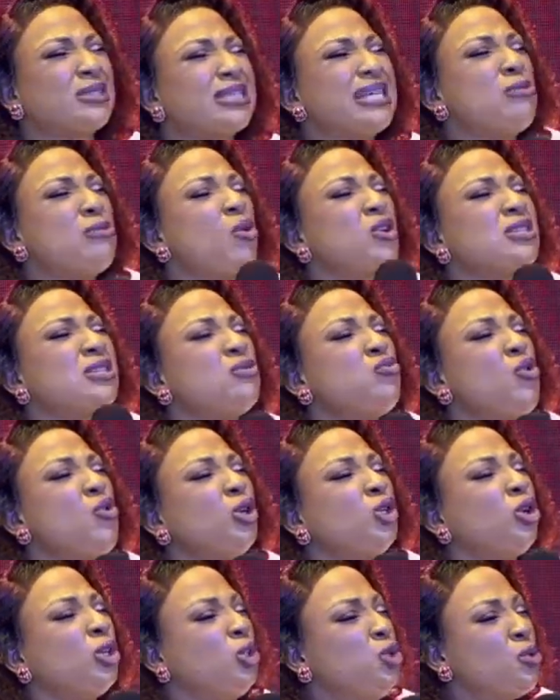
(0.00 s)
he was the one
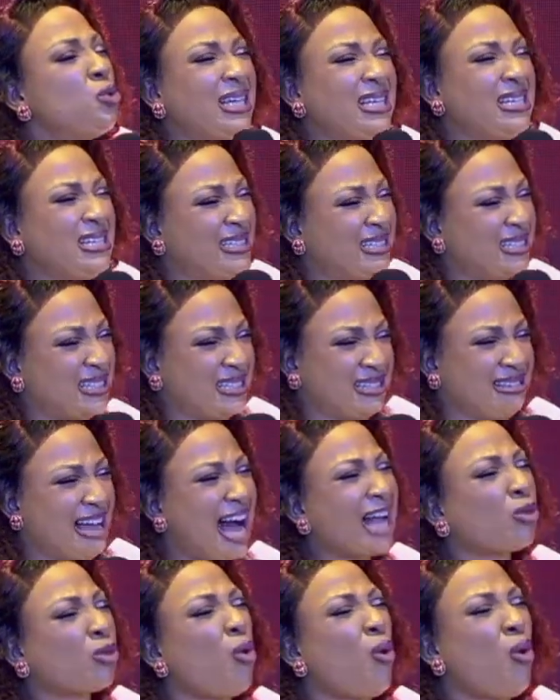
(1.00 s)
not looking it at
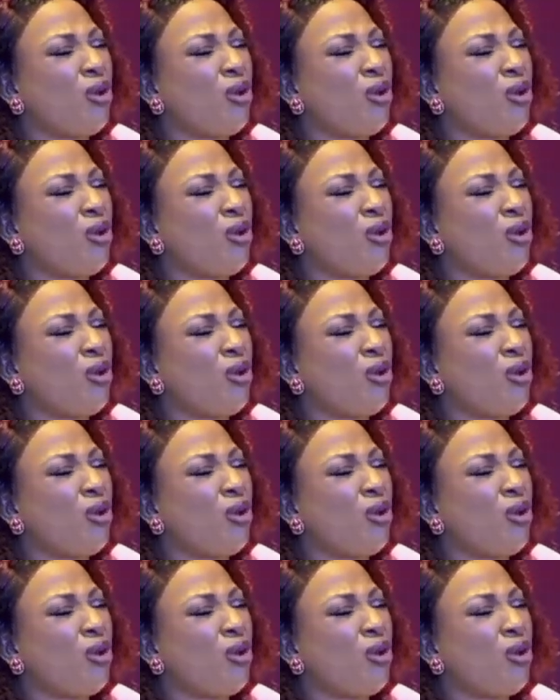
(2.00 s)
all.